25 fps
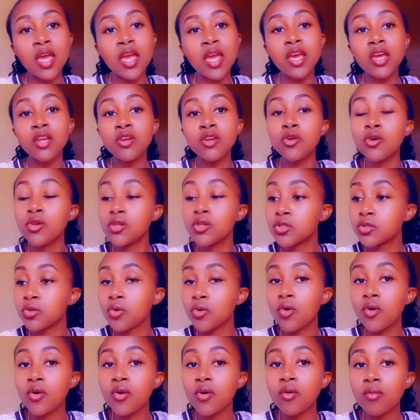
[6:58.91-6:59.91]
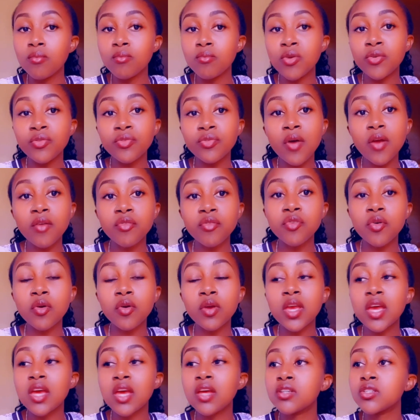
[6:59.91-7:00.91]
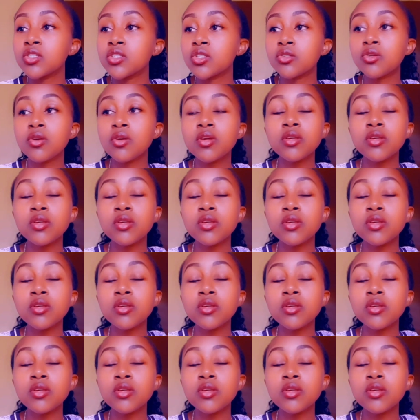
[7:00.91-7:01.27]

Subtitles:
And also, before I forget, soy